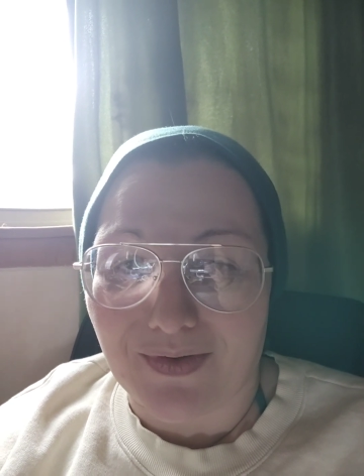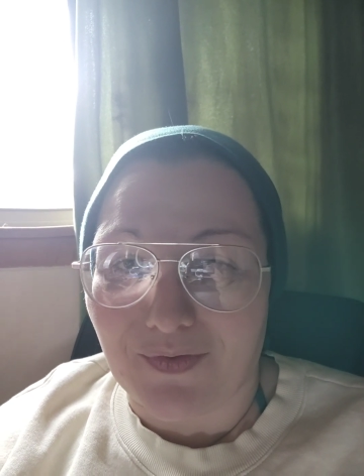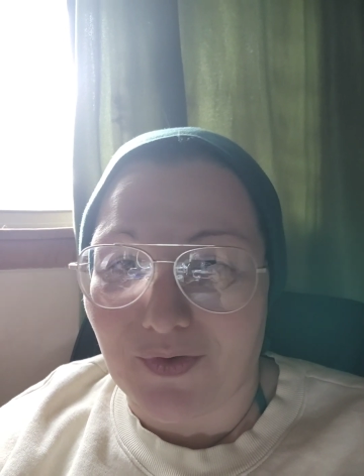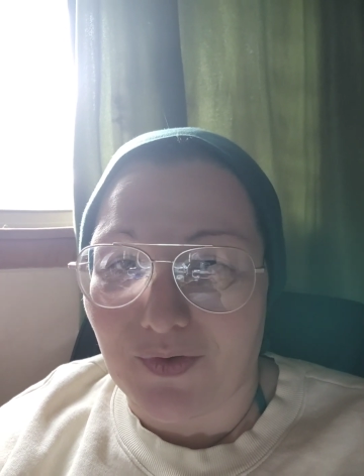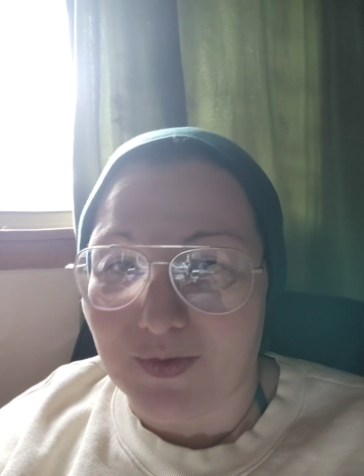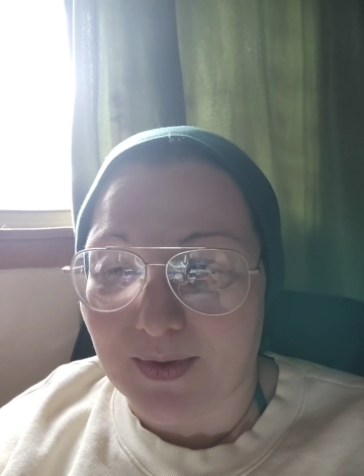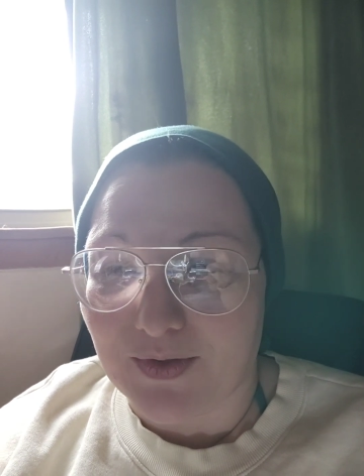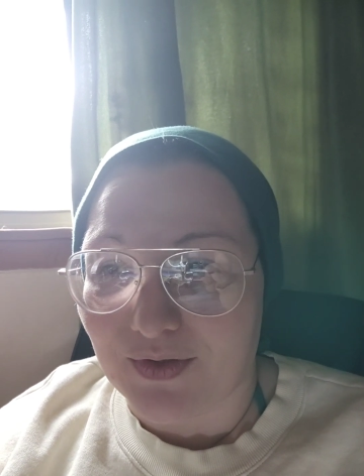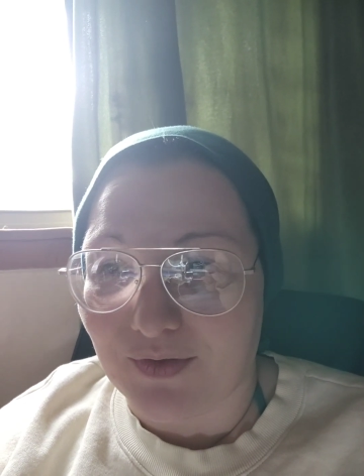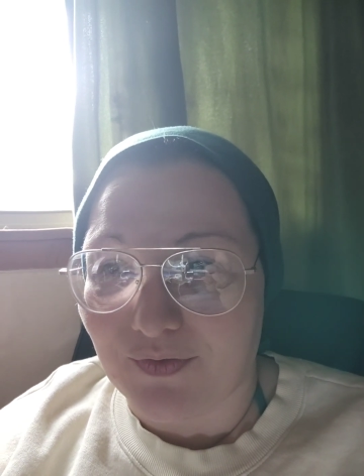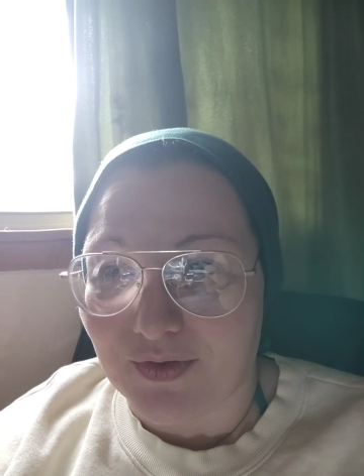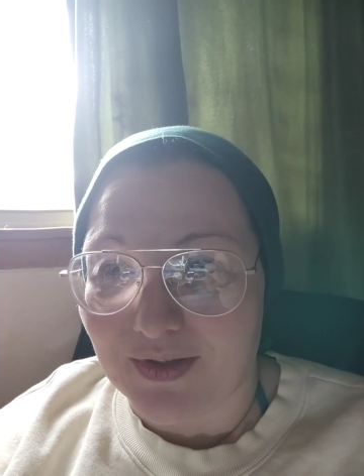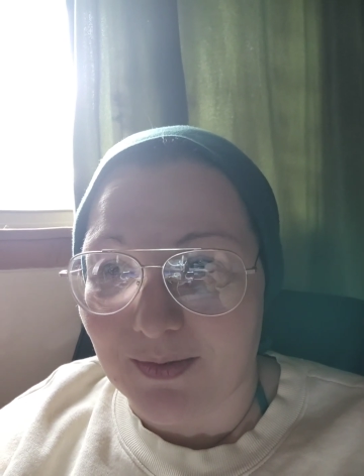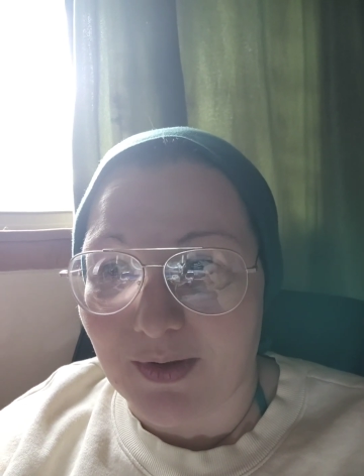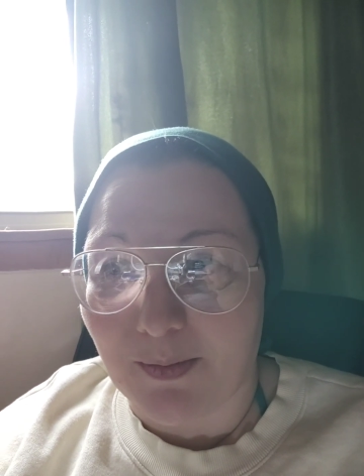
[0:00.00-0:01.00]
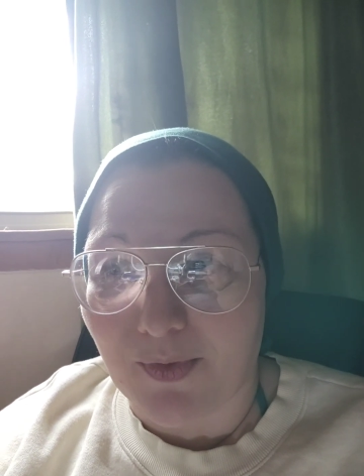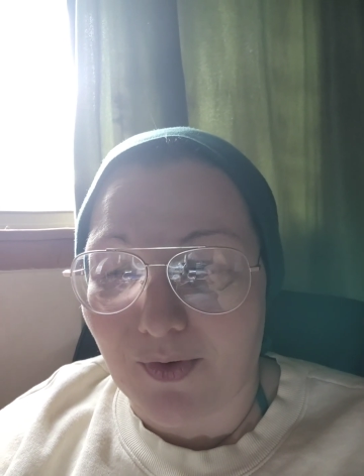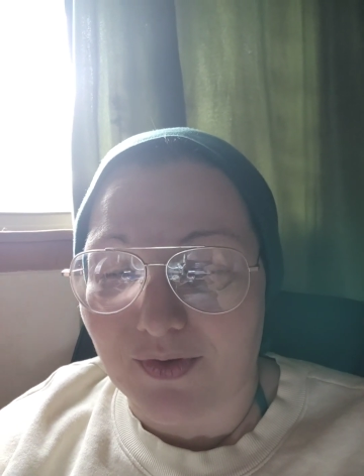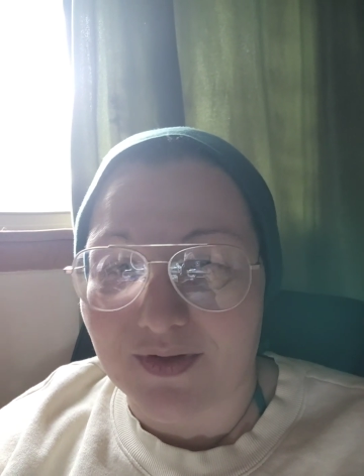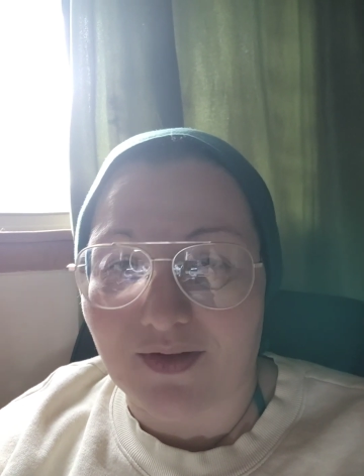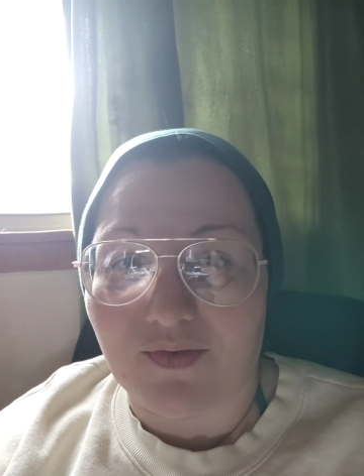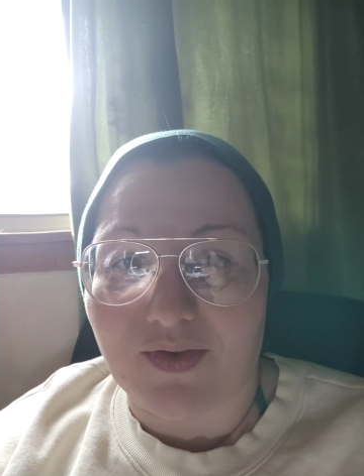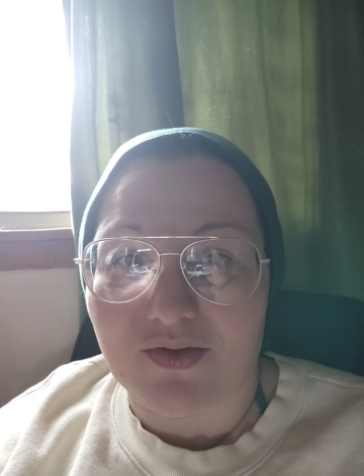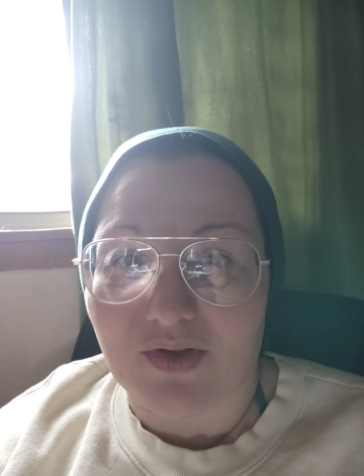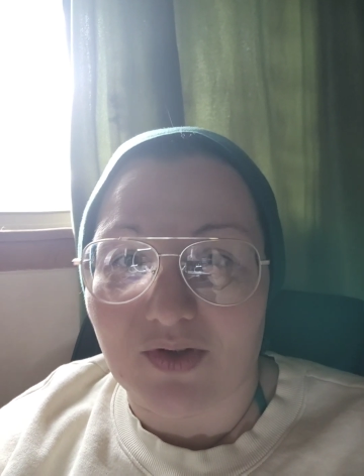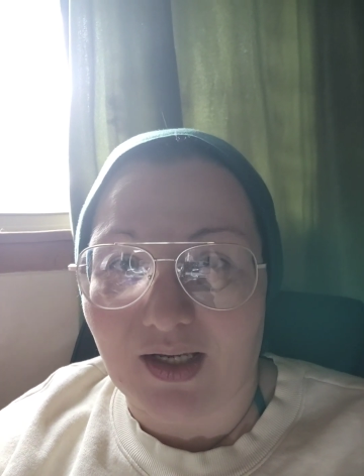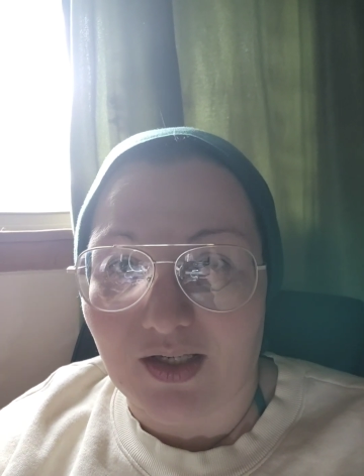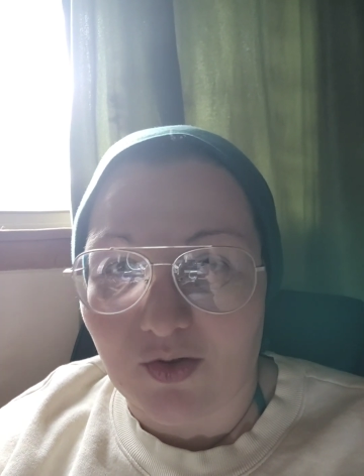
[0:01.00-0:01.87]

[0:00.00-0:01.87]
If you, especially for some of the bulk stuff that you get,